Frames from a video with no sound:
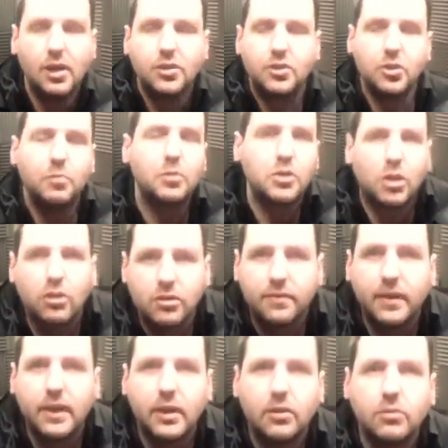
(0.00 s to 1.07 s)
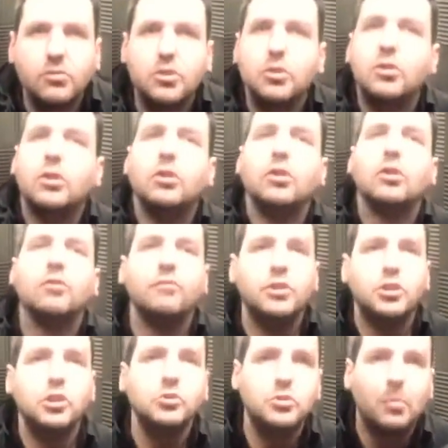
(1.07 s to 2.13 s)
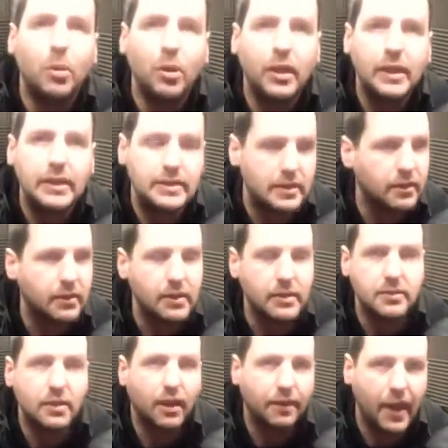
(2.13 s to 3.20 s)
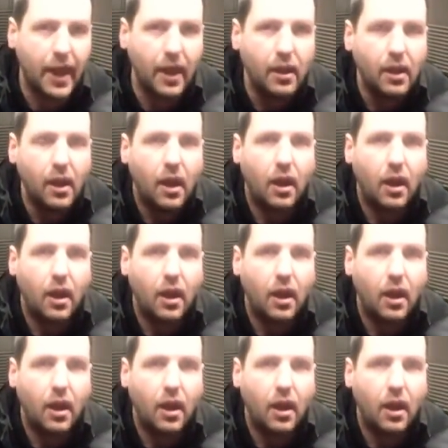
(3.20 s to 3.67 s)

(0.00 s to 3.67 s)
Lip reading: Supercharged vehicles, you can look at reducer pulleys and things like that